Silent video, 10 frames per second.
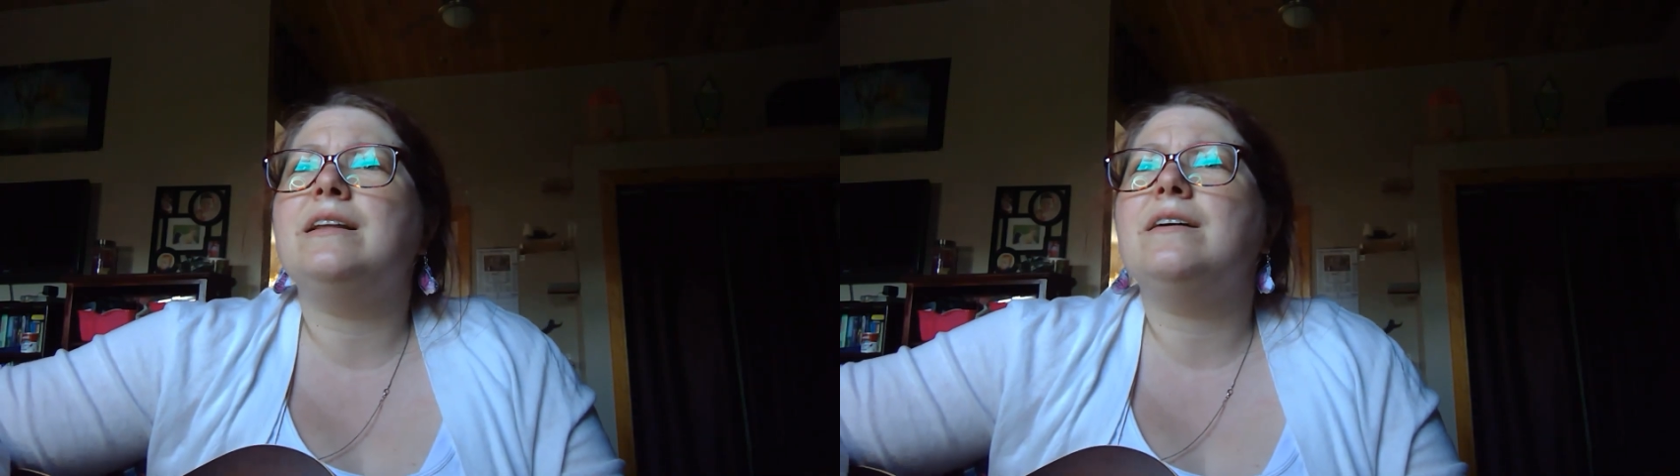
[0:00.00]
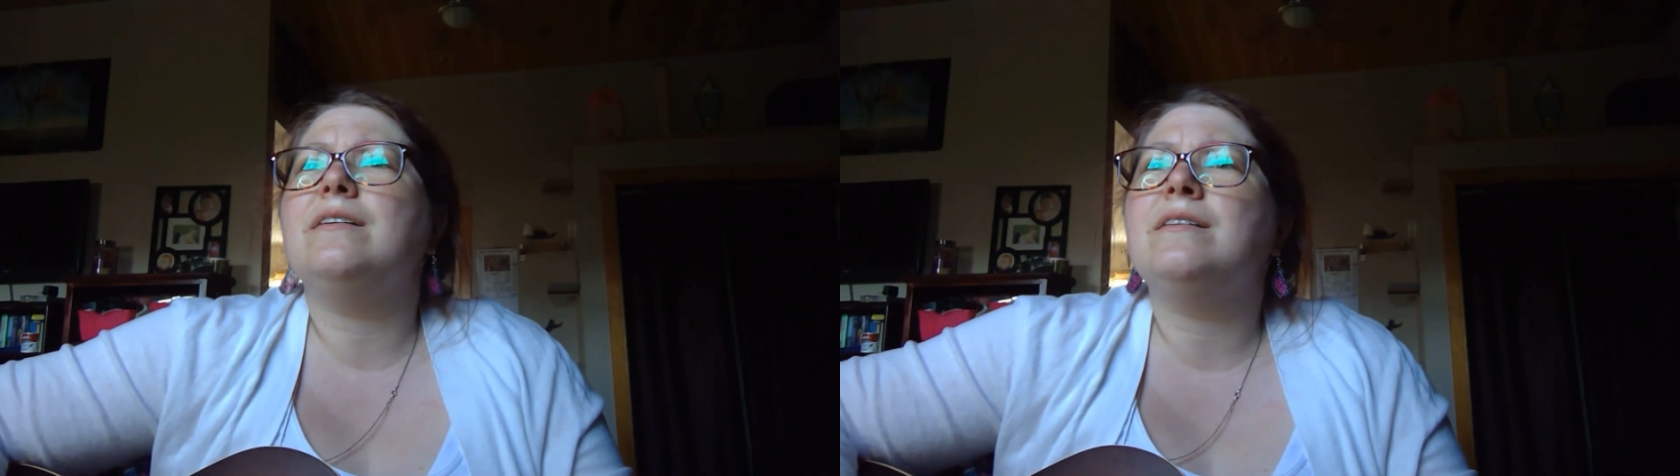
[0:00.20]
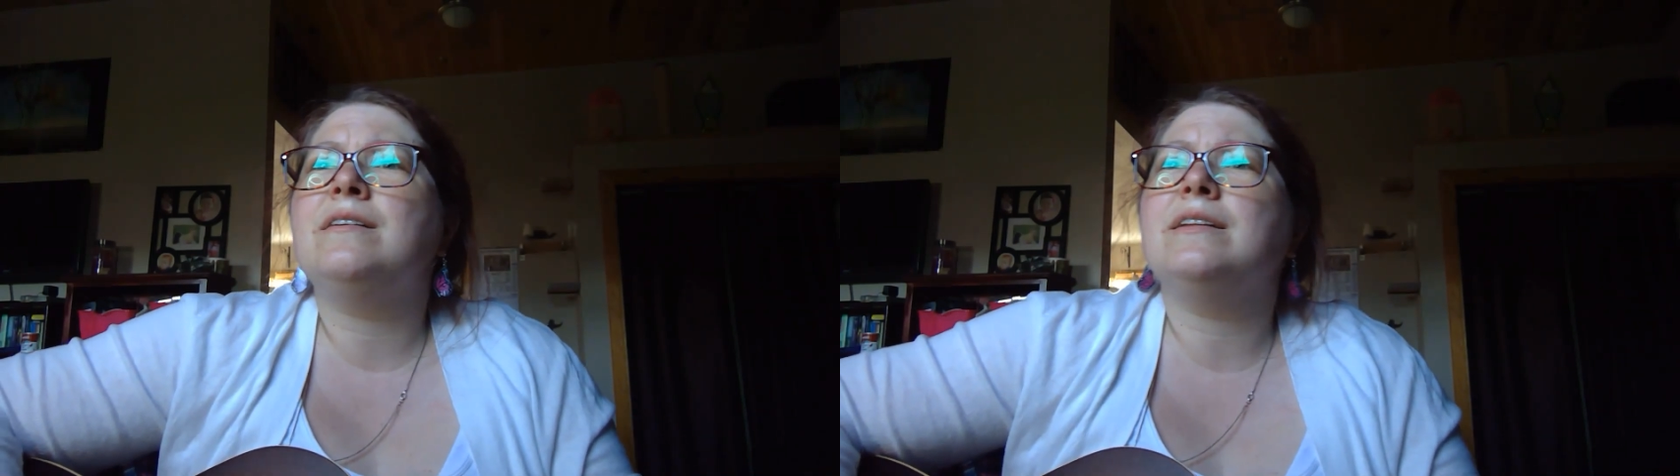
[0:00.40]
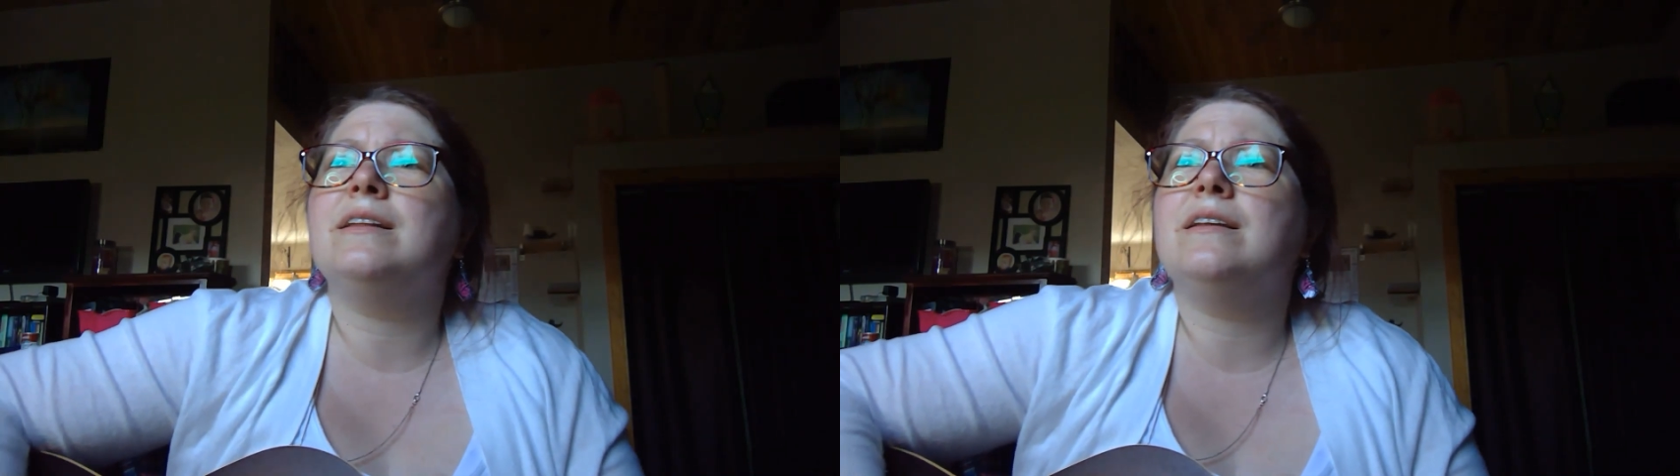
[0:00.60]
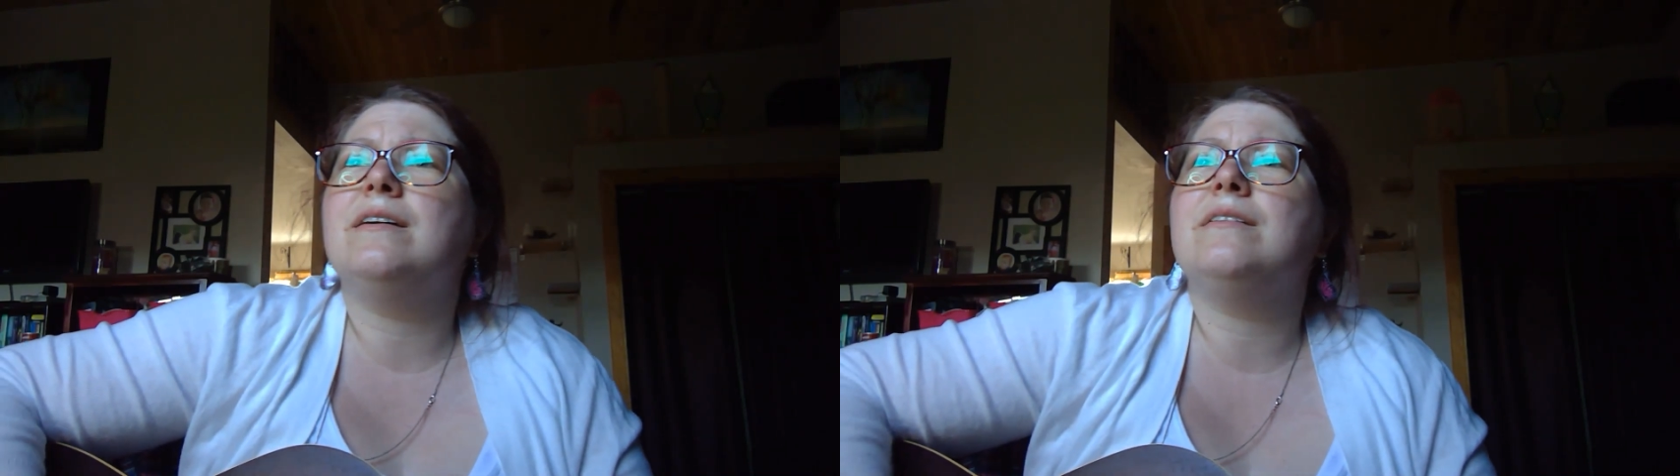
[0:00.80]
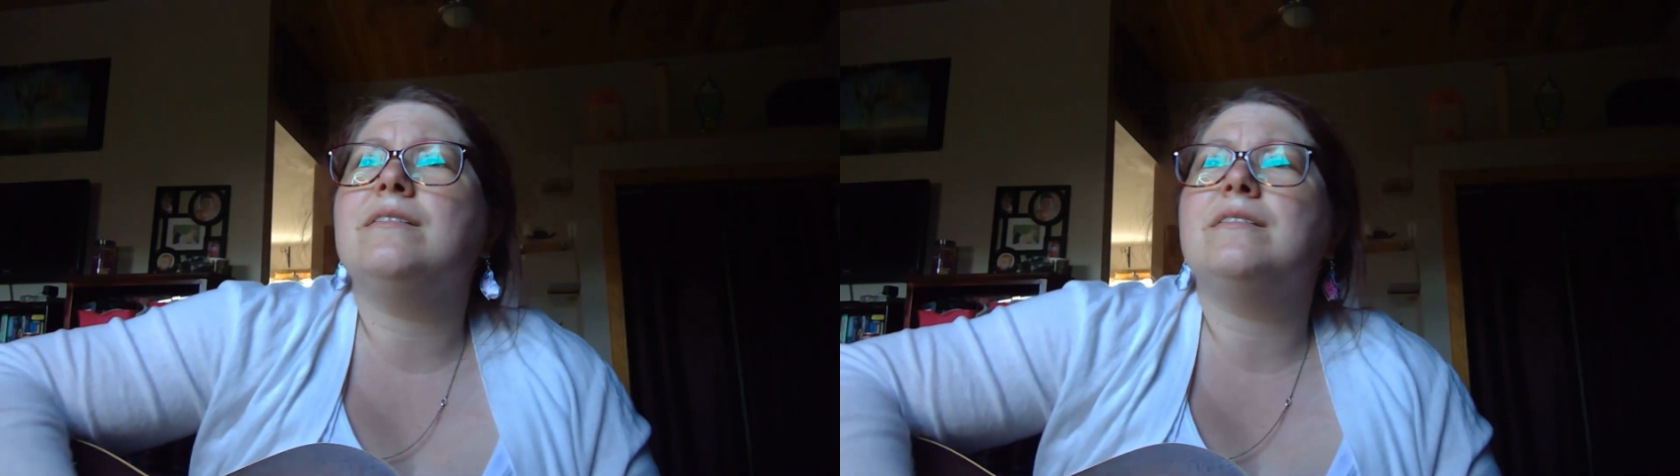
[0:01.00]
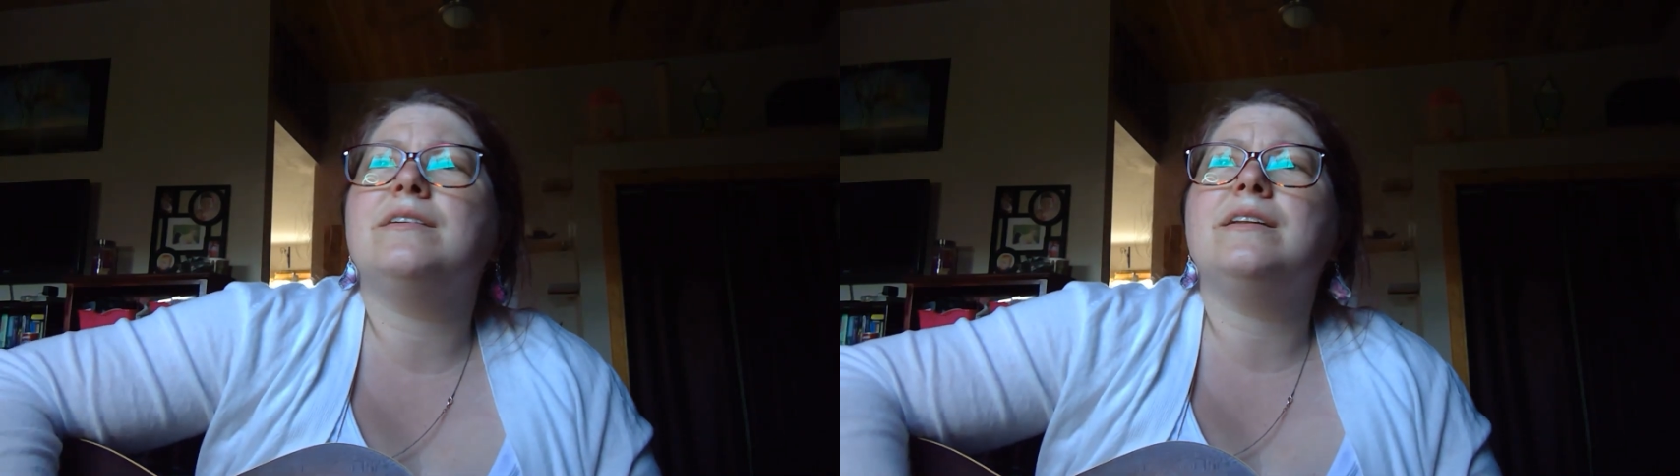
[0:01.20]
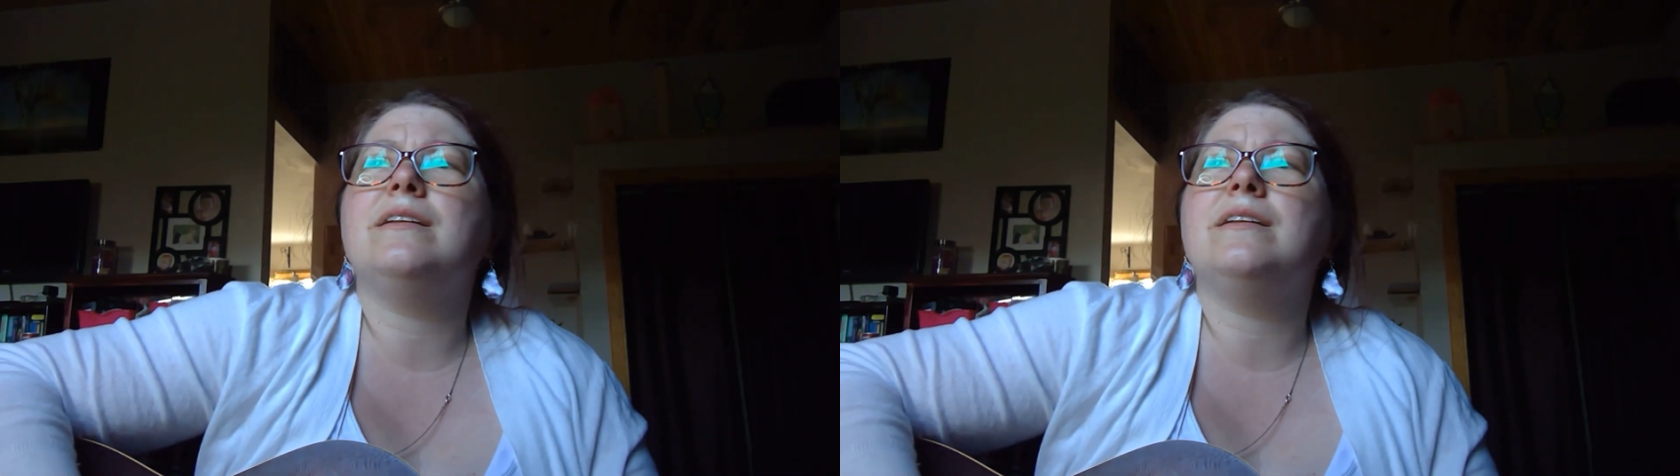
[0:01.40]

lordy, lord,